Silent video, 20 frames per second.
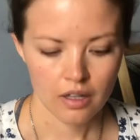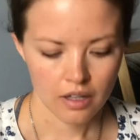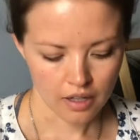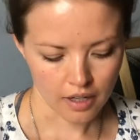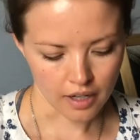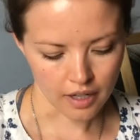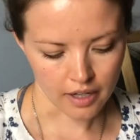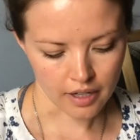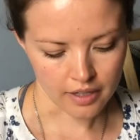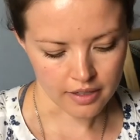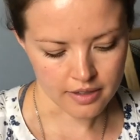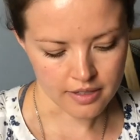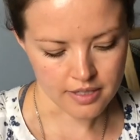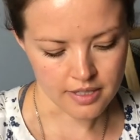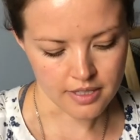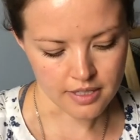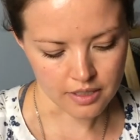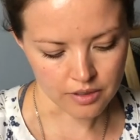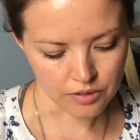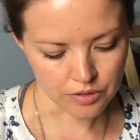The
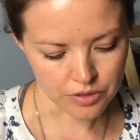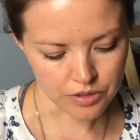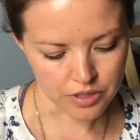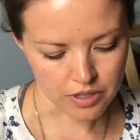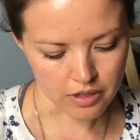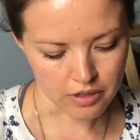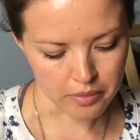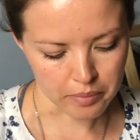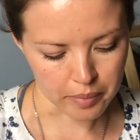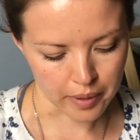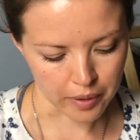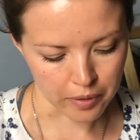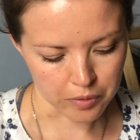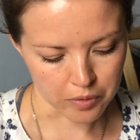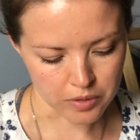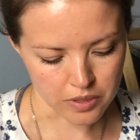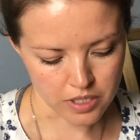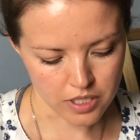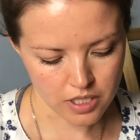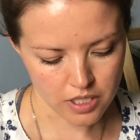singles are
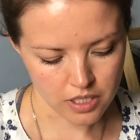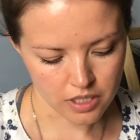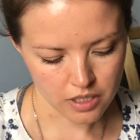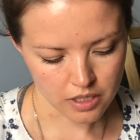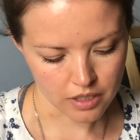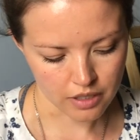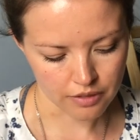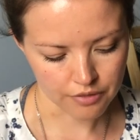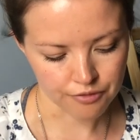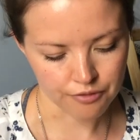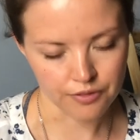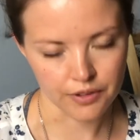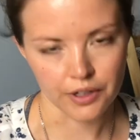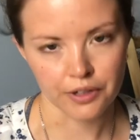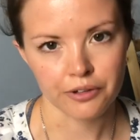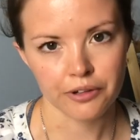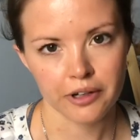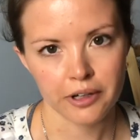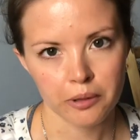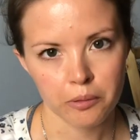about a
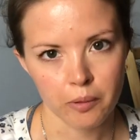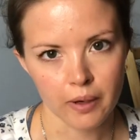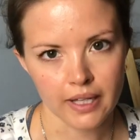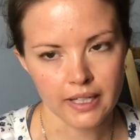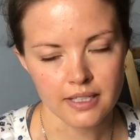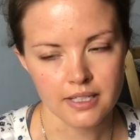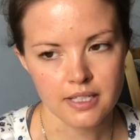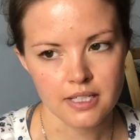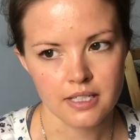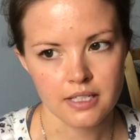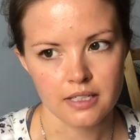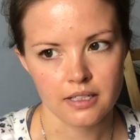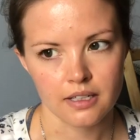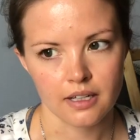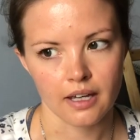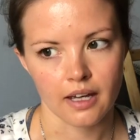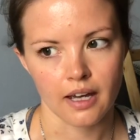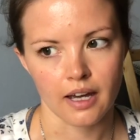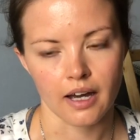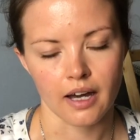fingering weight,
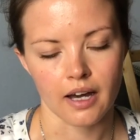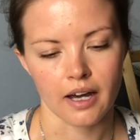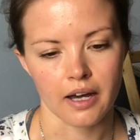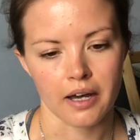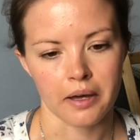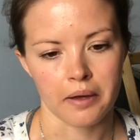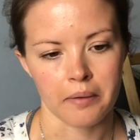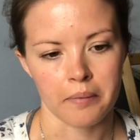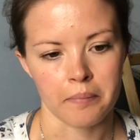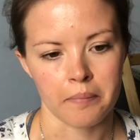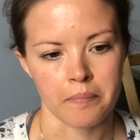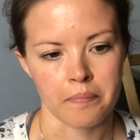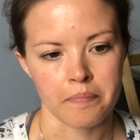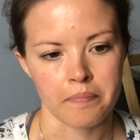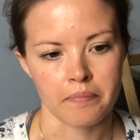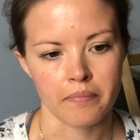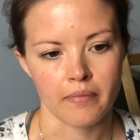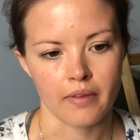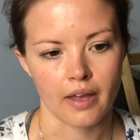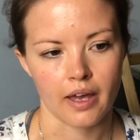
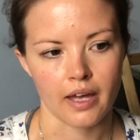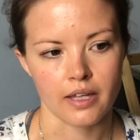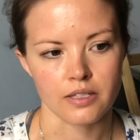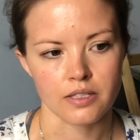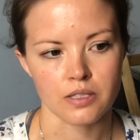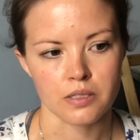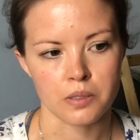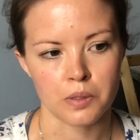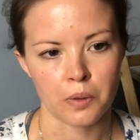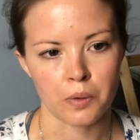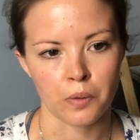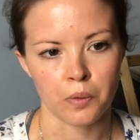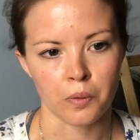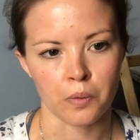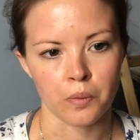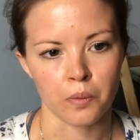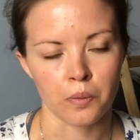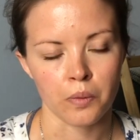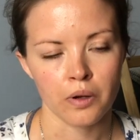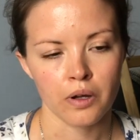and
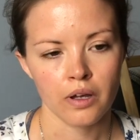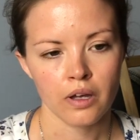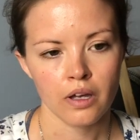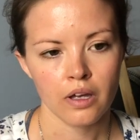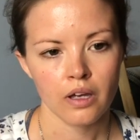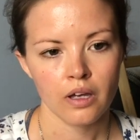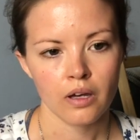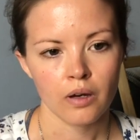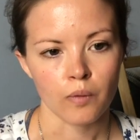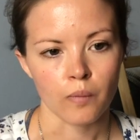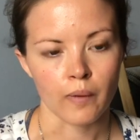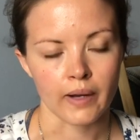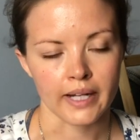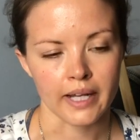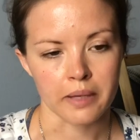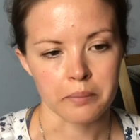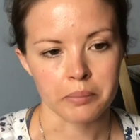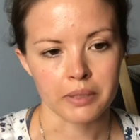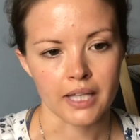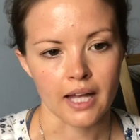so when I
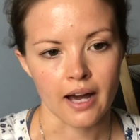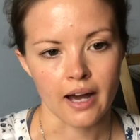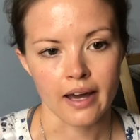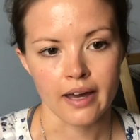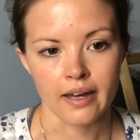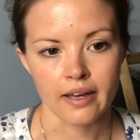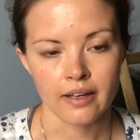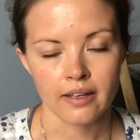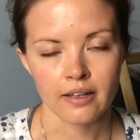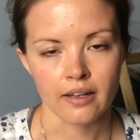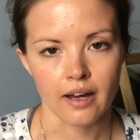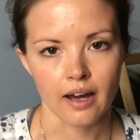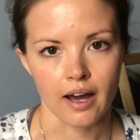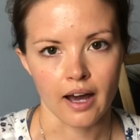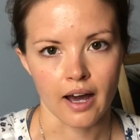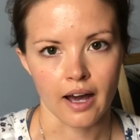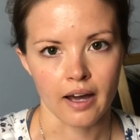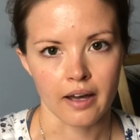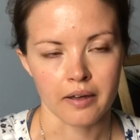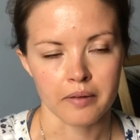ply,
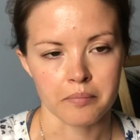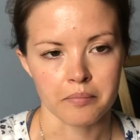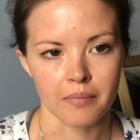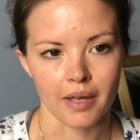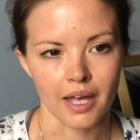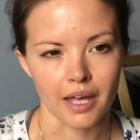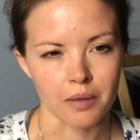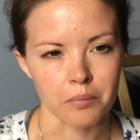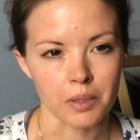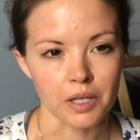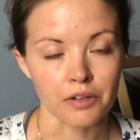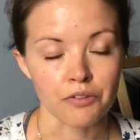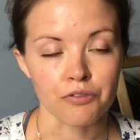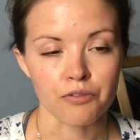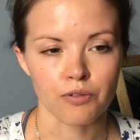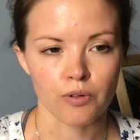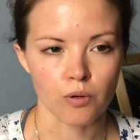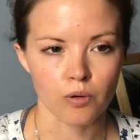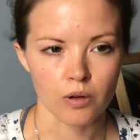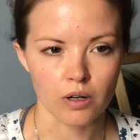I'm aiming
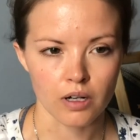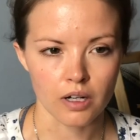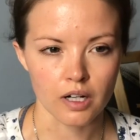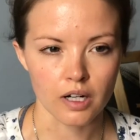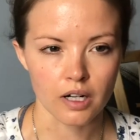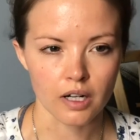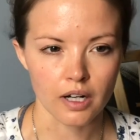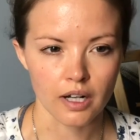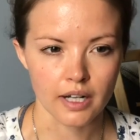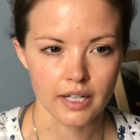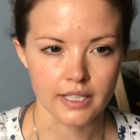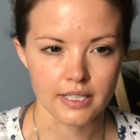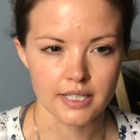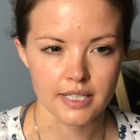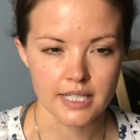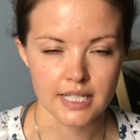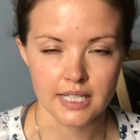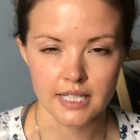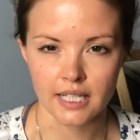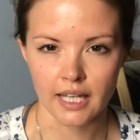for a
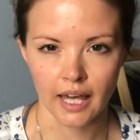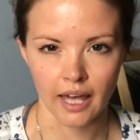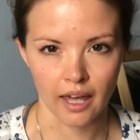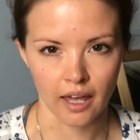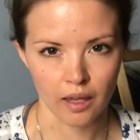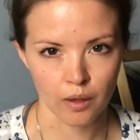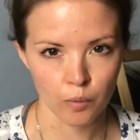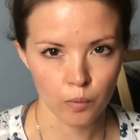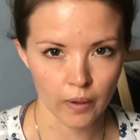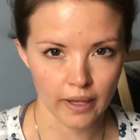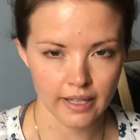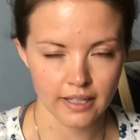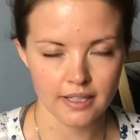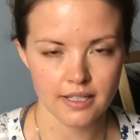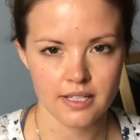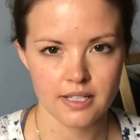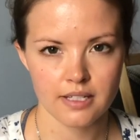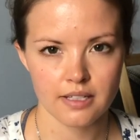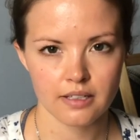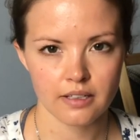DK
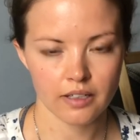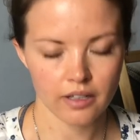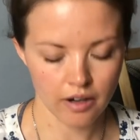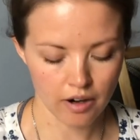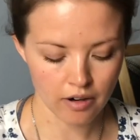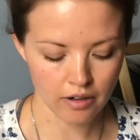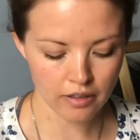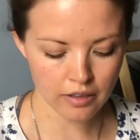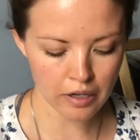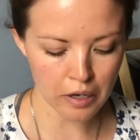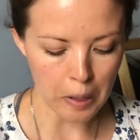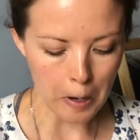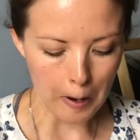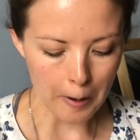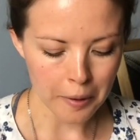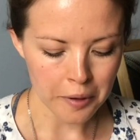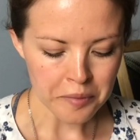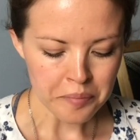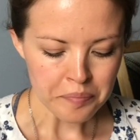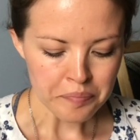weight yarn.
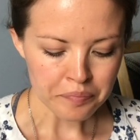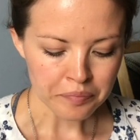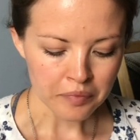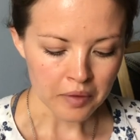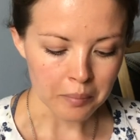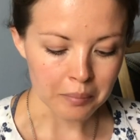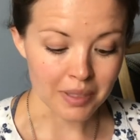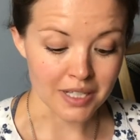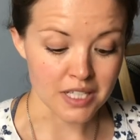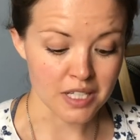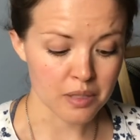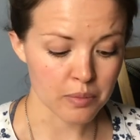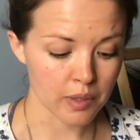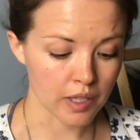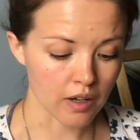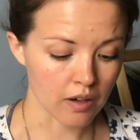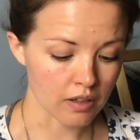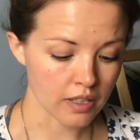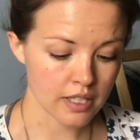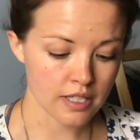But to be
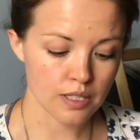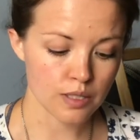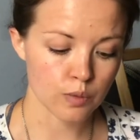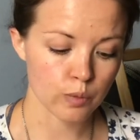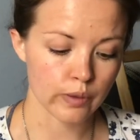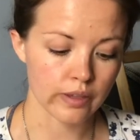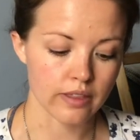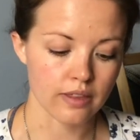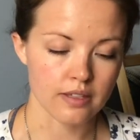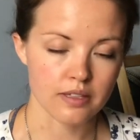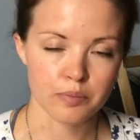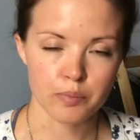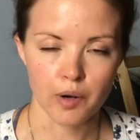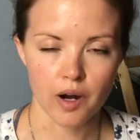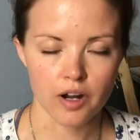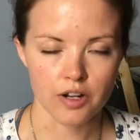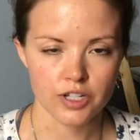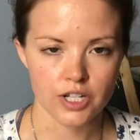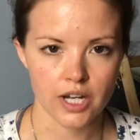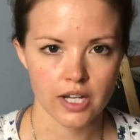honest, with this
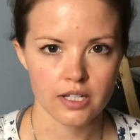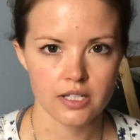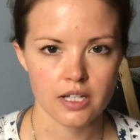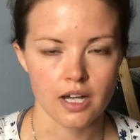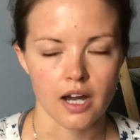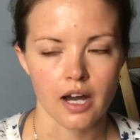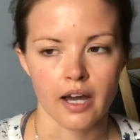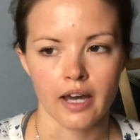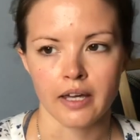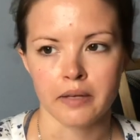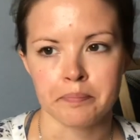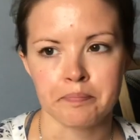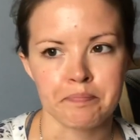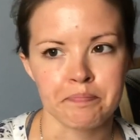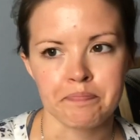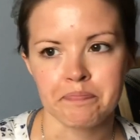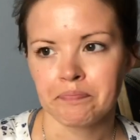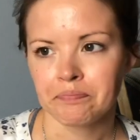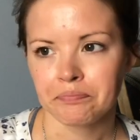project, I'm